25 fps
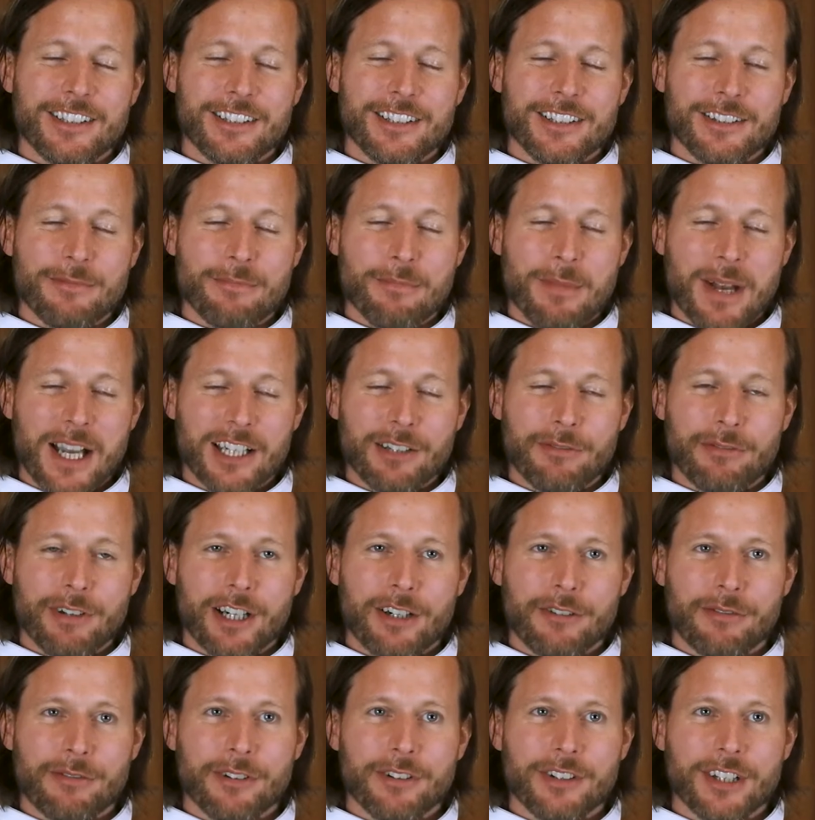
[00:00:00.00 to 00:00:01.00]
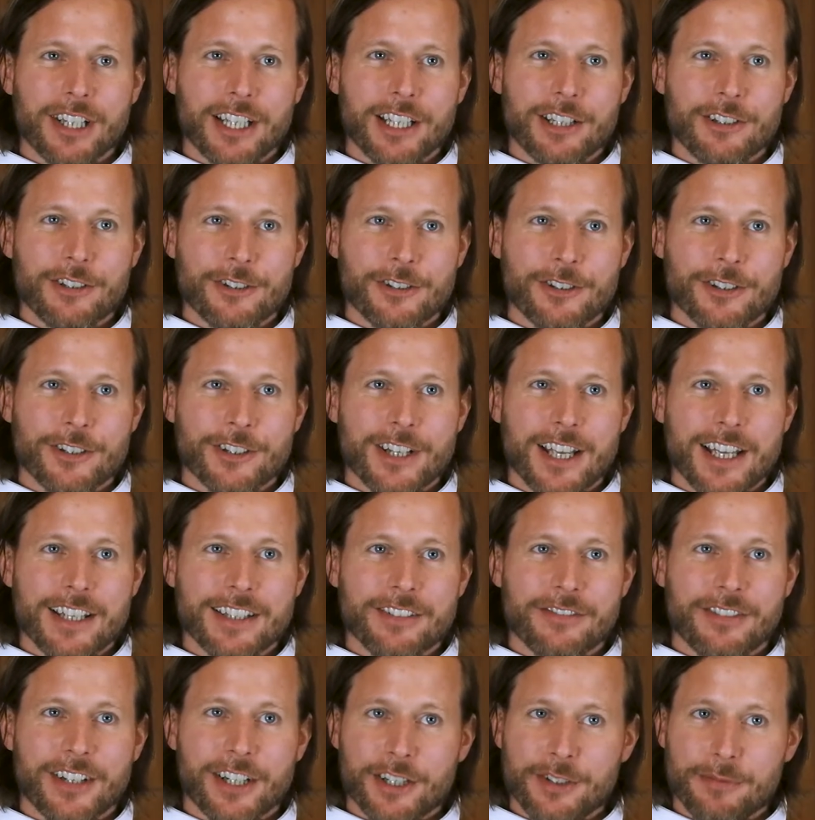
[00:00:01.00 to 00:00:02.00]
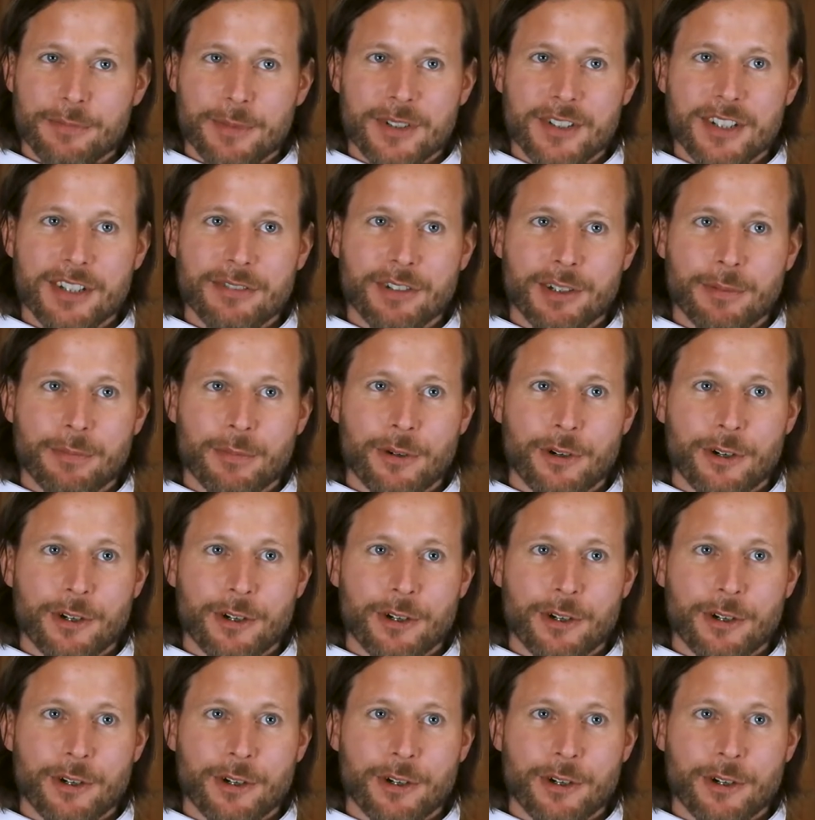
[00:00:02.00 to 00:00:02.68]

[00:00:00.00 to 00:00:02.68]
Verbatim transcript: The MindFire Foundation has a very specific